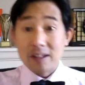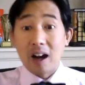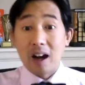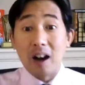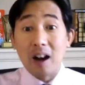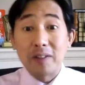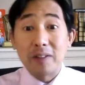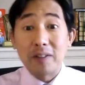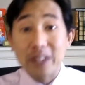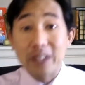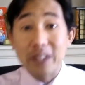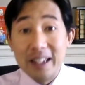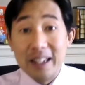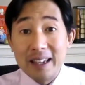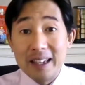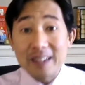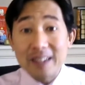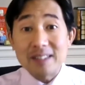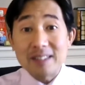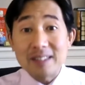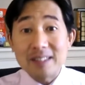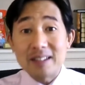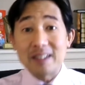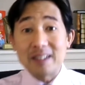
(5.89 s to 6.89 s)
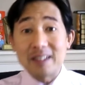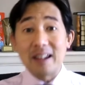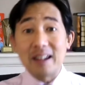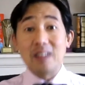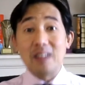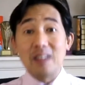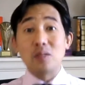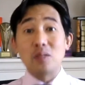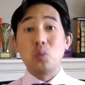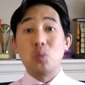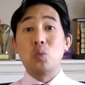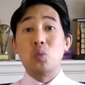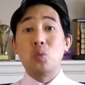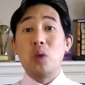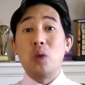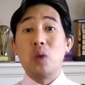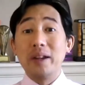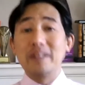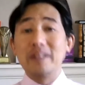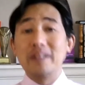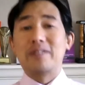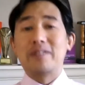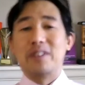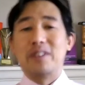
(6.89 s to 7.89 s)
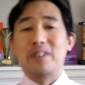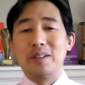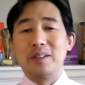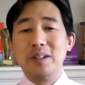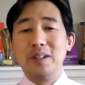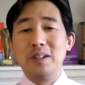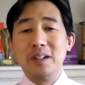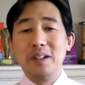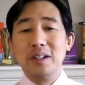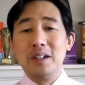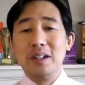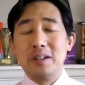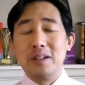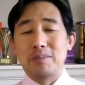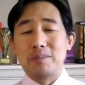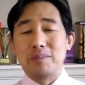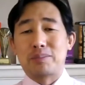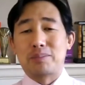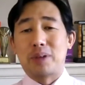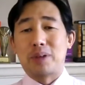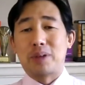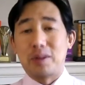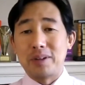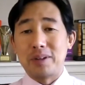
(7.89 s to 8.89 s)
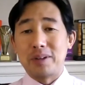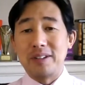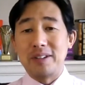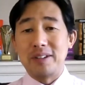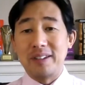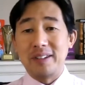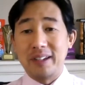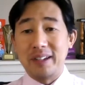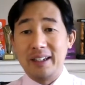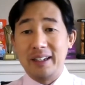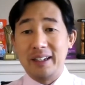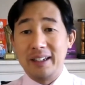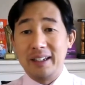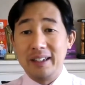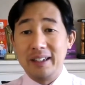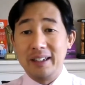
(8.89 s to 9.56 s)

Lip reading: after yesterday's wonderful property